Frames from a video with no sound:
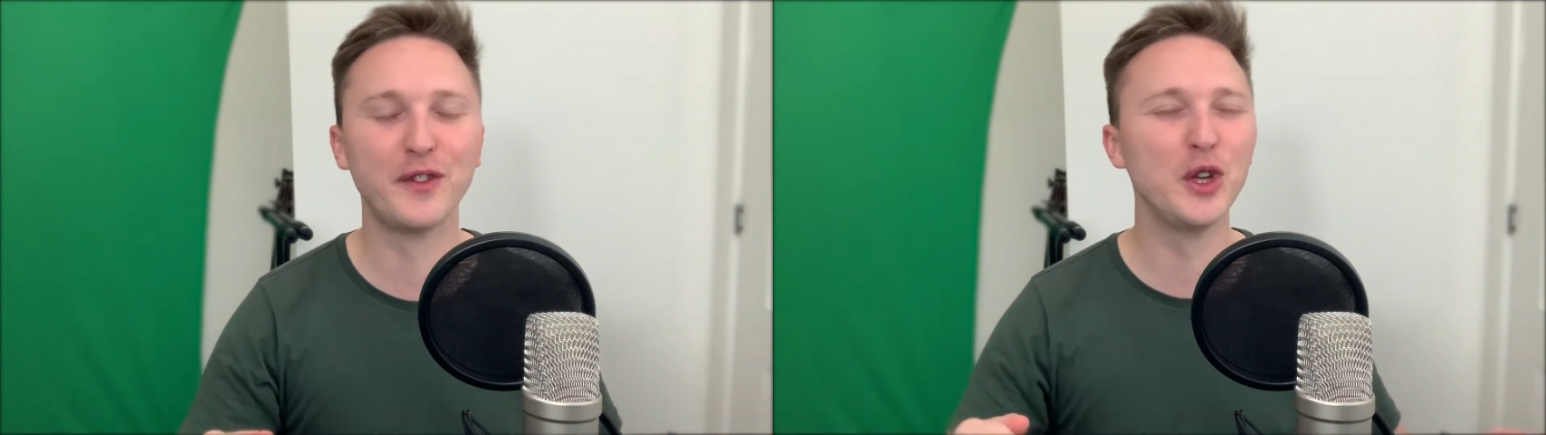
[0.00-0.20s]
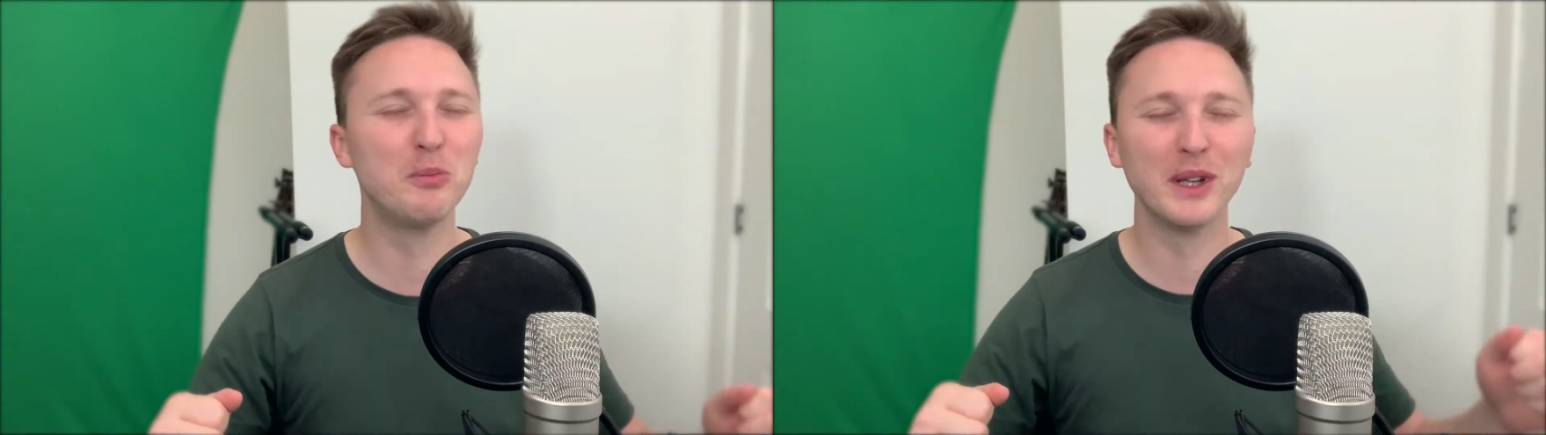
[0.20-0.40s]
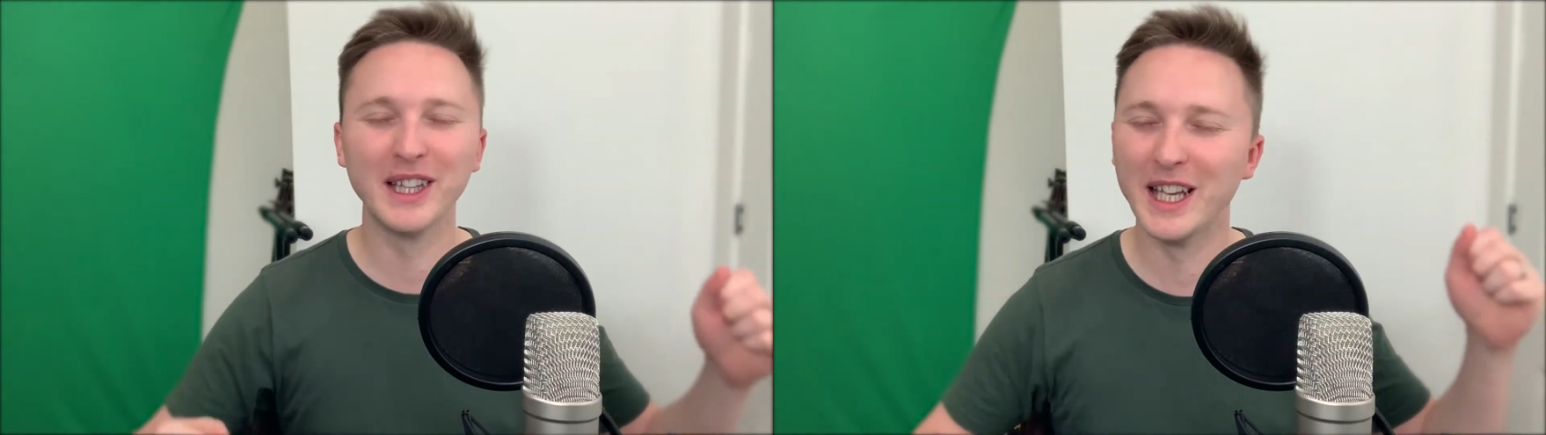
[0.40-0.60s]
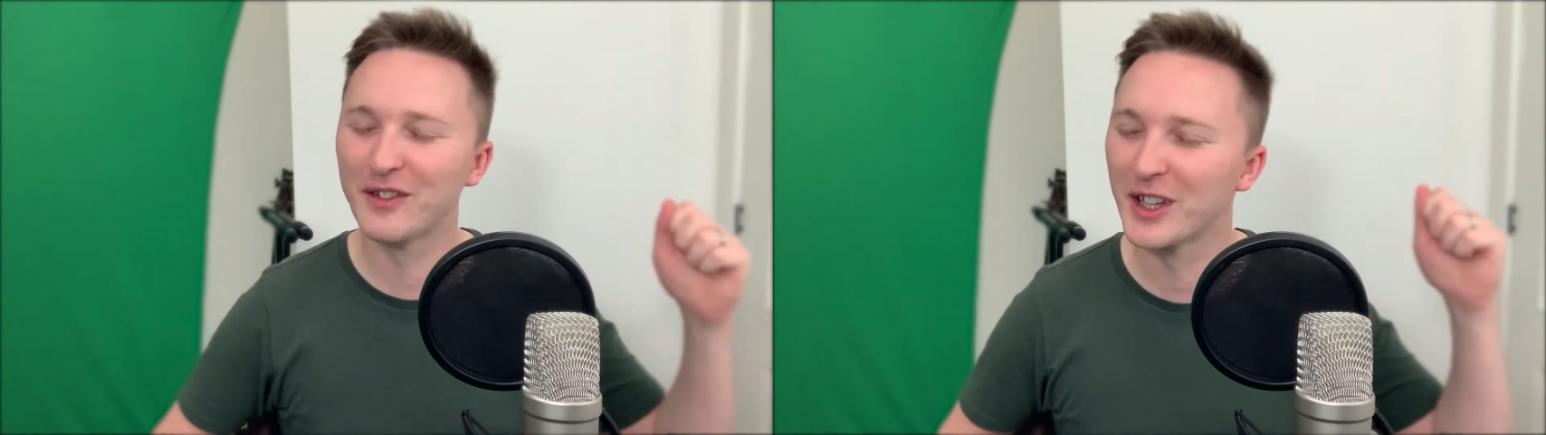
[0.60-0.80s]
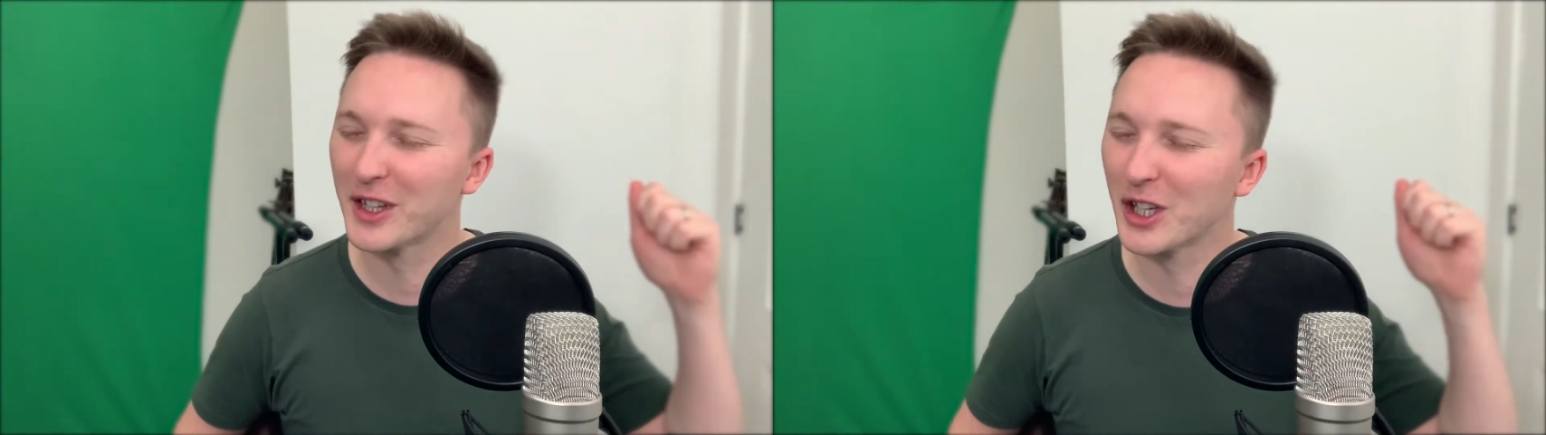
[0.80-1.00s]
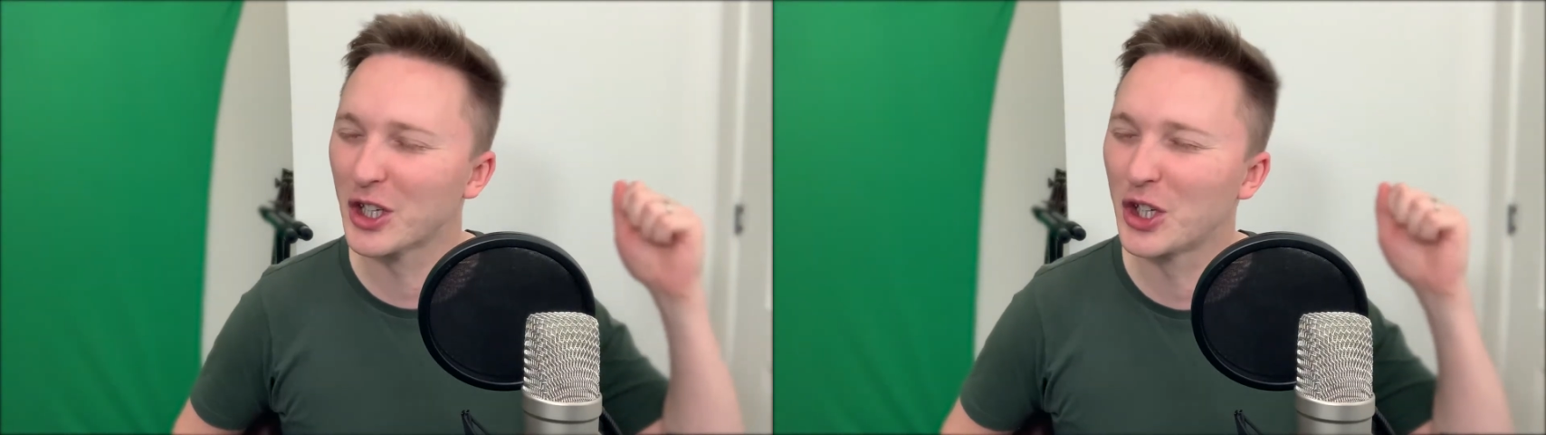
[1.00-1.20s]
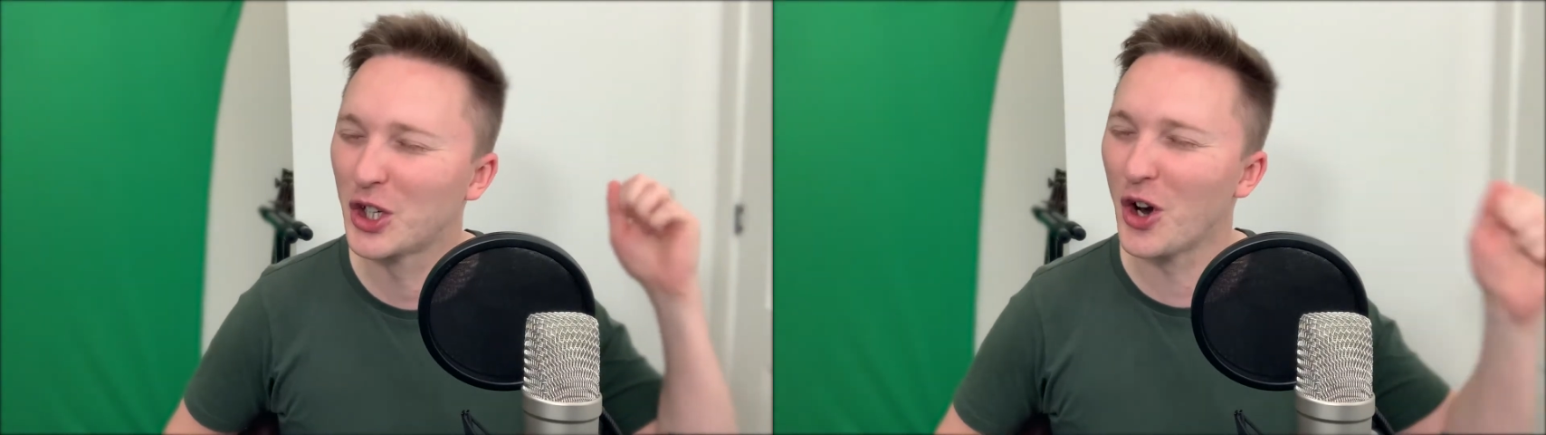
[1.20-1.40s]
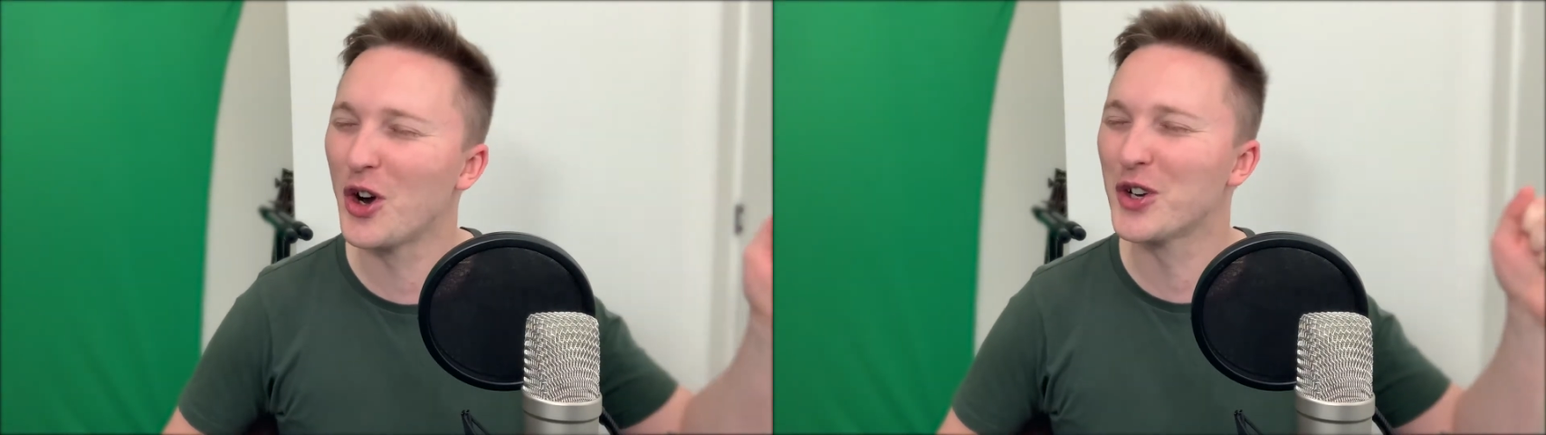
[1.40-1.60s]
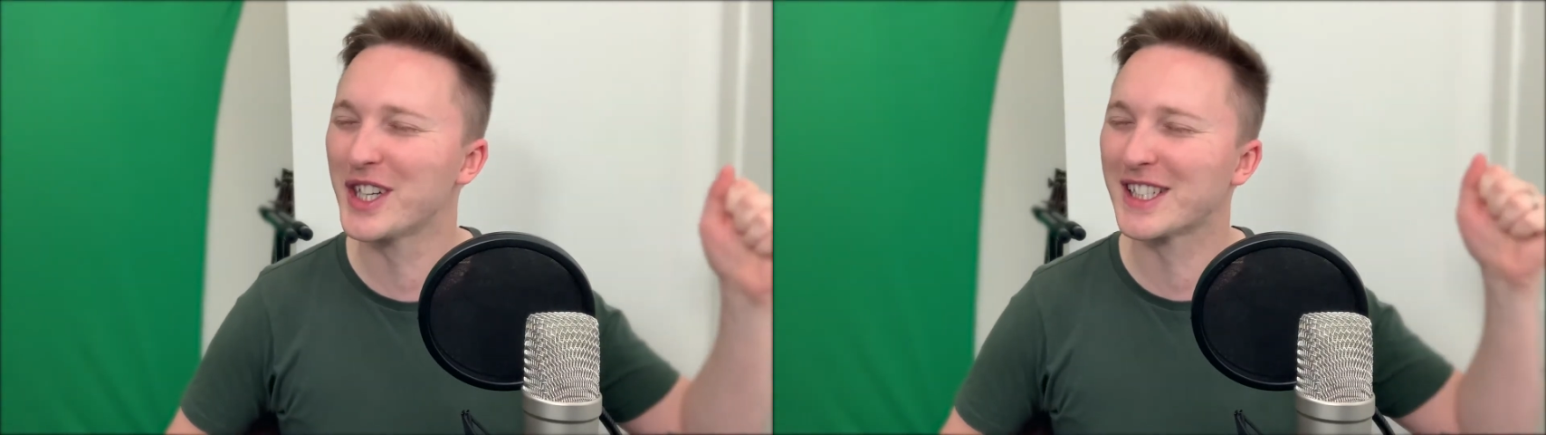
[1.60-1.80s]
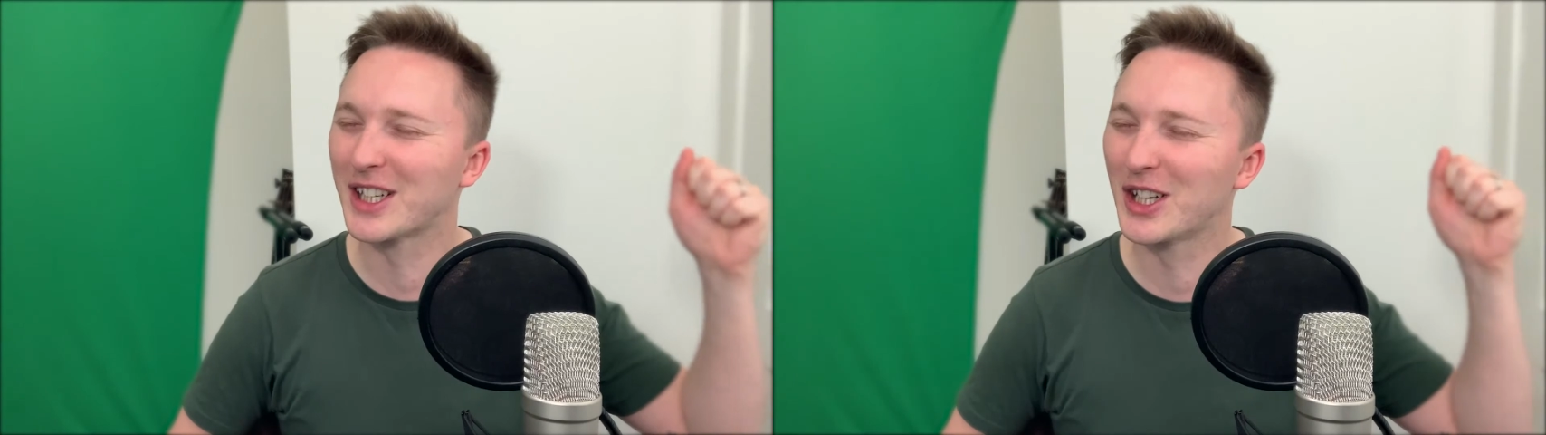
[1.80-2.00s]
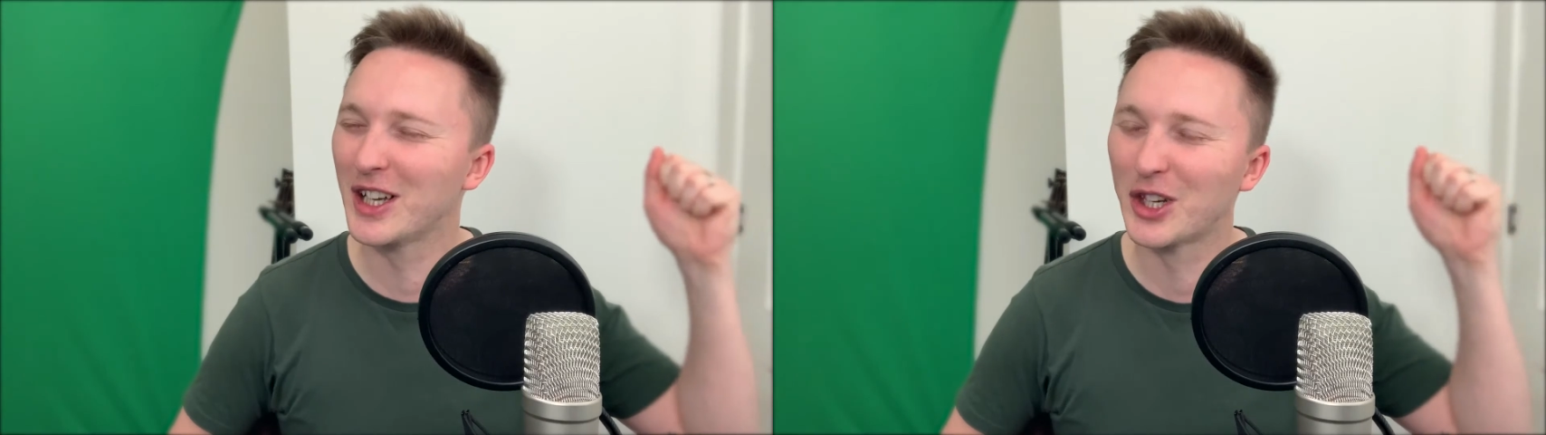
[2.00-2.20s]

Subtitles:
if you believe that the God is